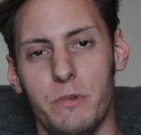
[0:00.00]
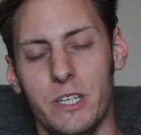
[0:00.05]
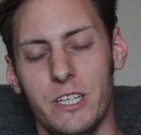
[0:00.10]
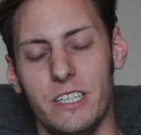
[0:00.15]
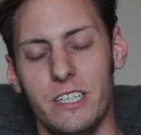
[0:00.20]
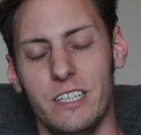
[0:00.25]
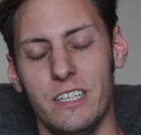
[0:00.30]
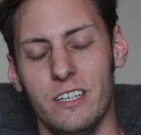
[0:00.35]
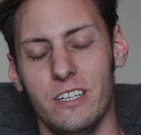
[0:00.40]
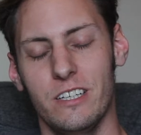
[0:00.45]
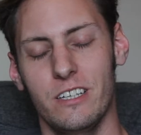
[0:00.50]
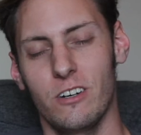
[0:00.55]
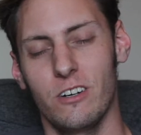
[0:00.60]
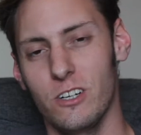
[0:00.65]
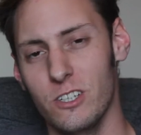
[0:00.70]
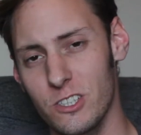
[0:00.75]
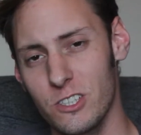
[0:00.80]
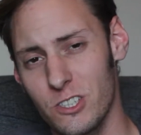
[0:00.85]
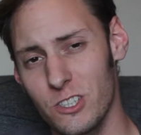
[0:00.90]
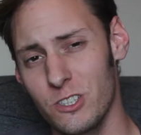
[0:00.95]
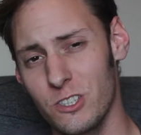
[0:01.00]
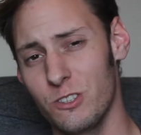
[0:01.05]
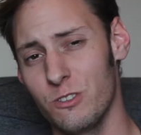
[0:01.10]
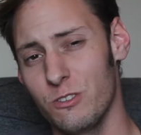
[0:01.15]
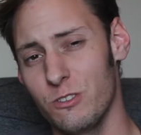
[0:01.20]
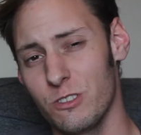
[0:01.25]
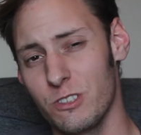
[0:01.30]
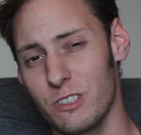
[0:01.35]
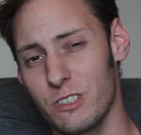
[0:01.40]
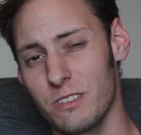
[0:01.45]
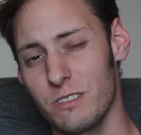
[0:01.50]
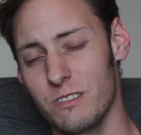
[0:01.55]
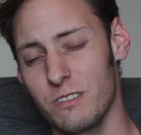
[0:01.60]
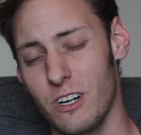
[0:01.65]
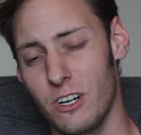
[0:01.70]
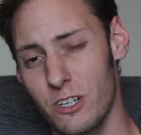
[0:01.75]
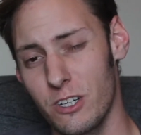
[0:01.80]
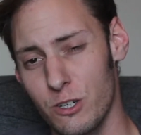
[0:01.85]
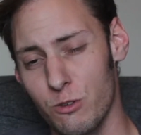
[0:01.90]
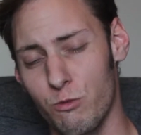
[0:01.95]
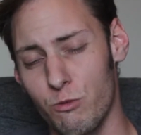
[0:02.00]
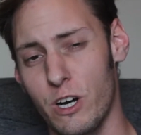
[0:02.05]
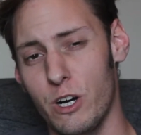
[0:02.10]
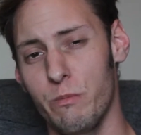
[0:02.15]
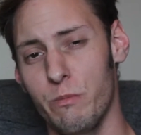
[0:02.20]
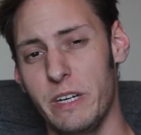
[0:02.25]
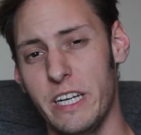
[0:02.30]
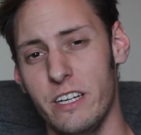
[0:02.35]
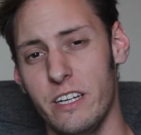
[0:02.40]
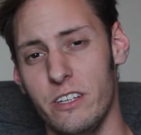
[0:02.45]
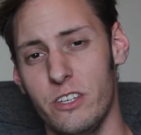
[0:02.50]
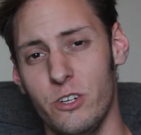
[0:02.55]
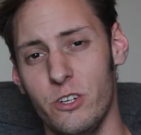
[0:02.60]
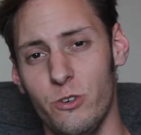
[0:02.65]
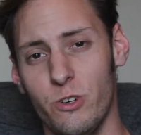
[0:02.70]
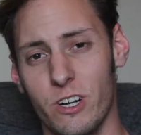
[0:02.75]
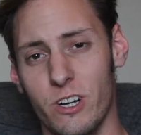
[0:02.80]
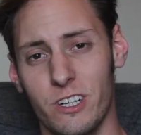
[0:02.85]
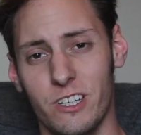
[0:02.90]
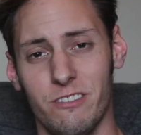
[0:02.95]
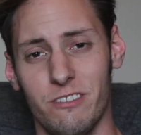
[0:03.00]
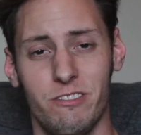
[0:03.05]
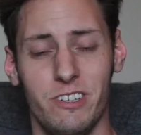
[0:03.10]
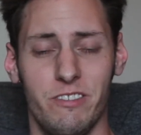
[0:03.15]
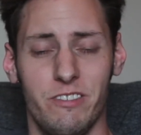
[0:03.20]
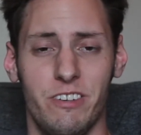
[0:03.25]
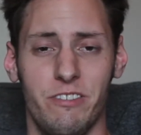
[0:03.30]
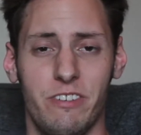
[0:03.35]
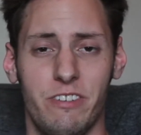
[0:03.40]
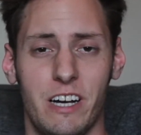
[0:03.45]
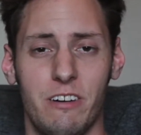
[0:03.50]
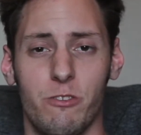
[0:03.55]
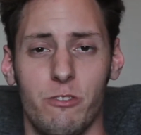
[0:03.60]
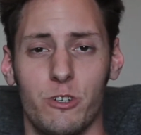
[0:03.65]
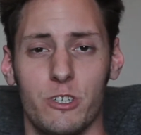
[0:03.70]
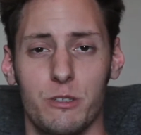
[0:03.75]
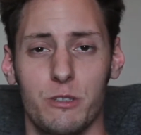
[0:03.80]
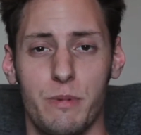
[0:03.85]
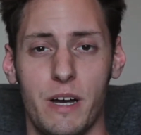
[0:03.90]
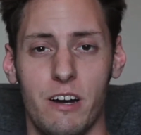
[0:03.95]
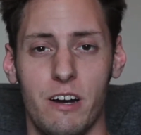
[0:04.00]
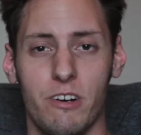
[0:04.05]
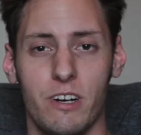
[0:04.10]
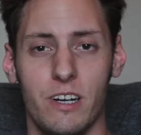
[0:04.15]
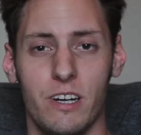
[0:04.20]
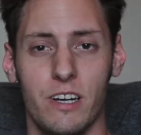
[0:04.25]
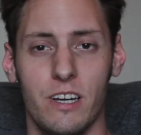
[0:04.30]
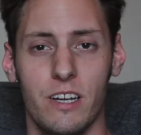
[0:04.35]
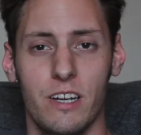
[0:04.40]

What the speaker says: But an also underwhelming 255 horsepower.